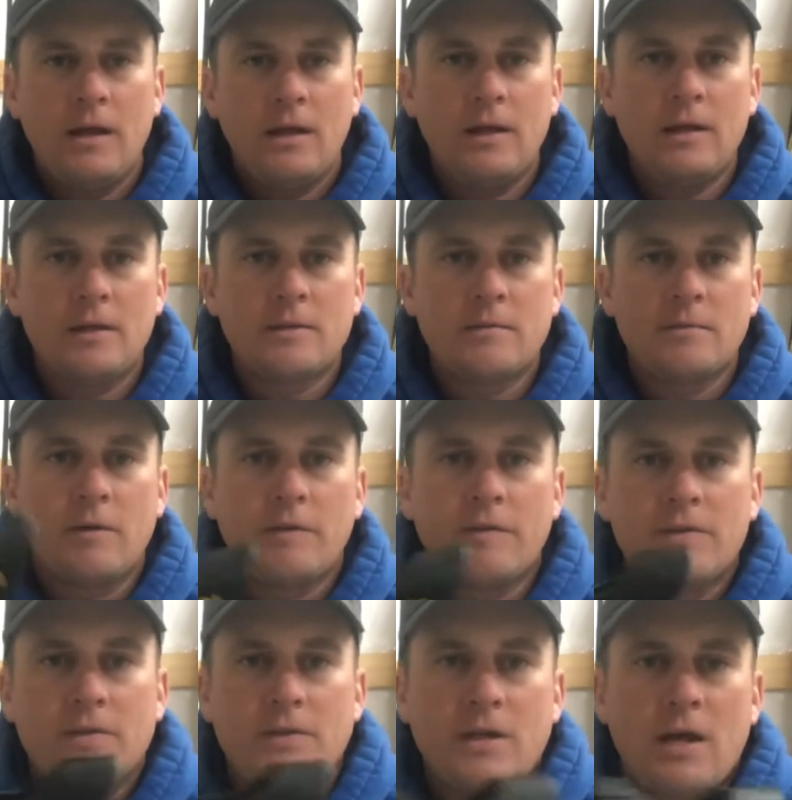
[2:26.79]
Gets them off
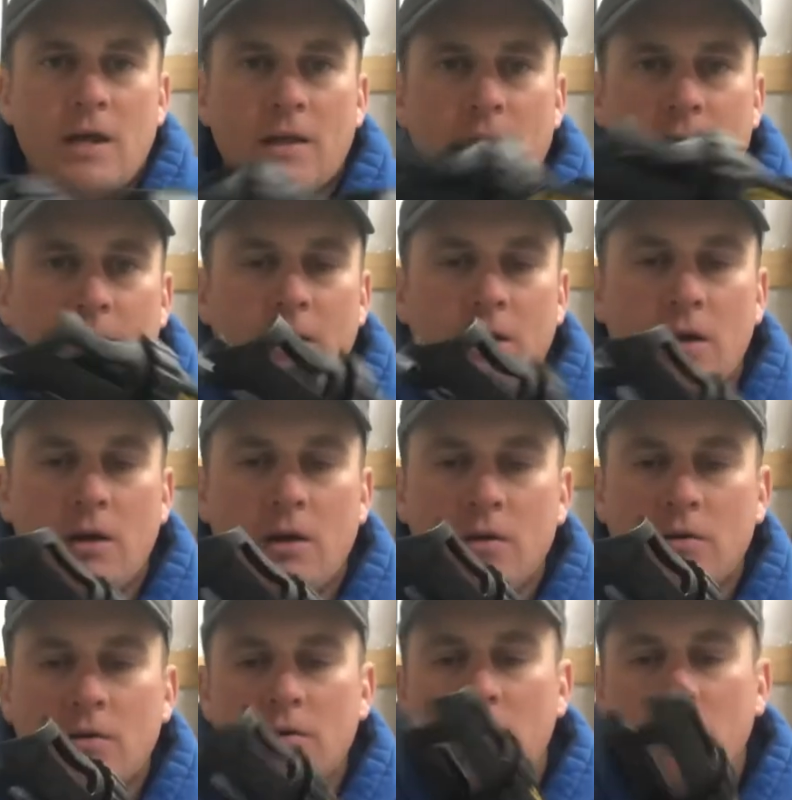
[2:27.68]
the side of the my
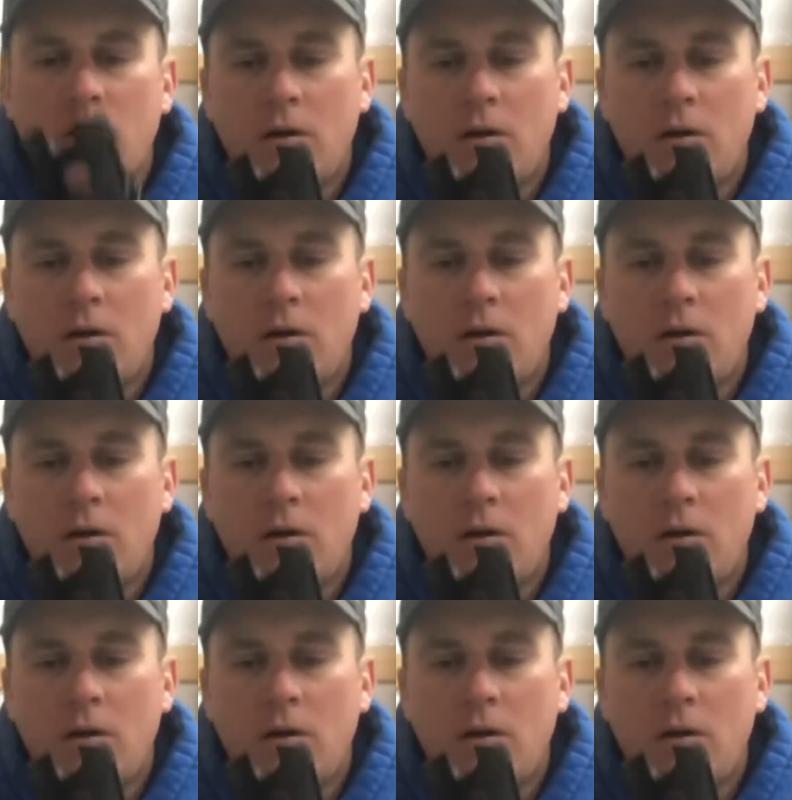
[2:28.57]
gunnel.